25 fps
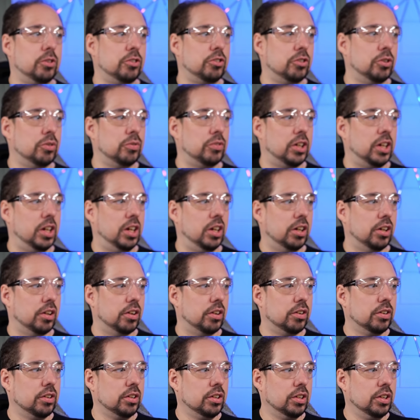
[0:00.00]
is over
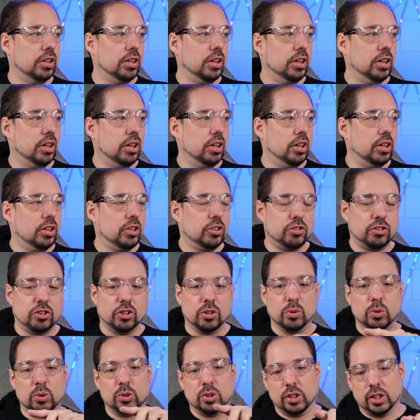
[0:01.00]
here.
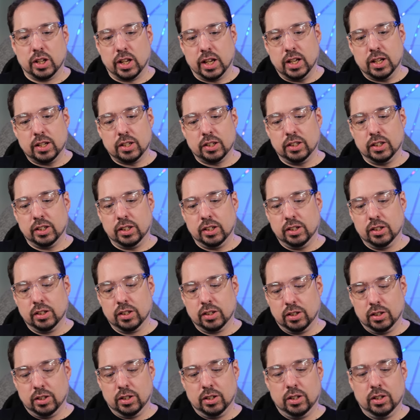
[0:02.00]
So likely
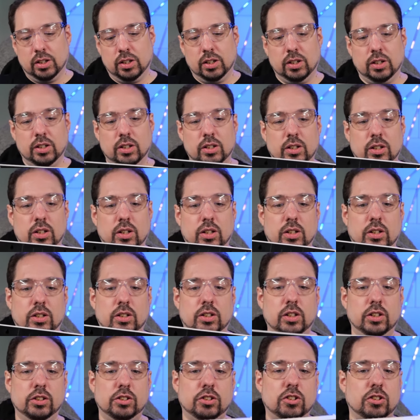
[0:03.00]

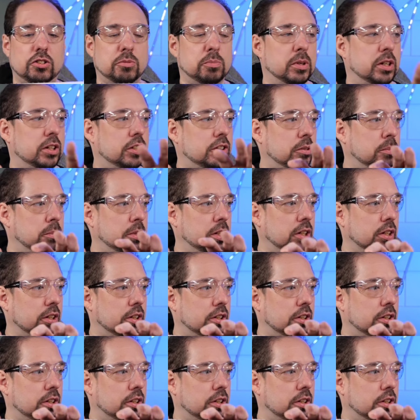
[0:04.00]
this is meant to be the